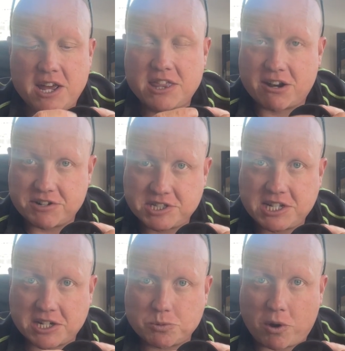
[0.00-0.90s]
there are
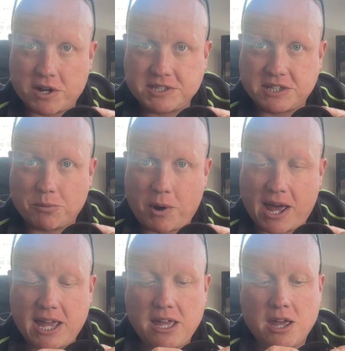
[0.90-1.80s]
6 wires in the
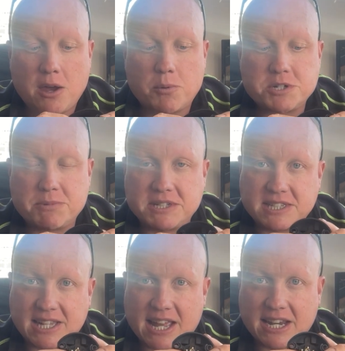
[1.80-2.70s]
way, which means
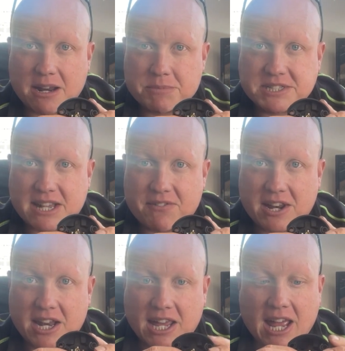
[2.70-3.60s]
that getting number 7
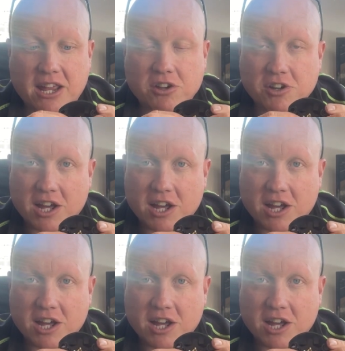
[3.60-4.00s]
in and getting good